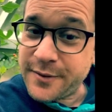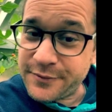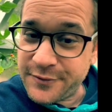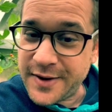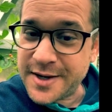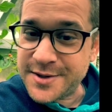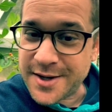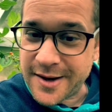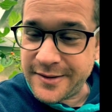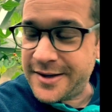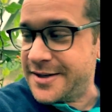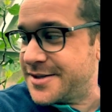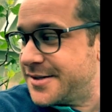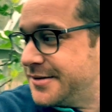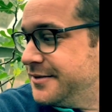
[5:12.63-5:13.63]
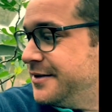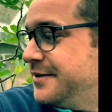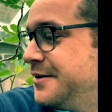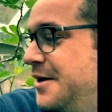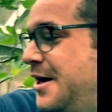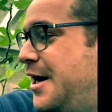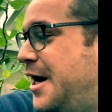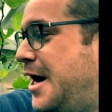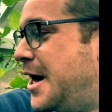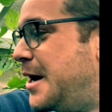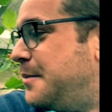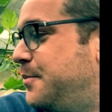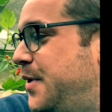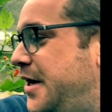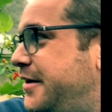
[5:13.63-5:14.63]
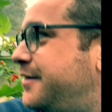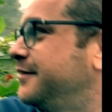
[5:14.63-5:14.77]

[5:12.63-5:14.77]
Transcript: figs on this. But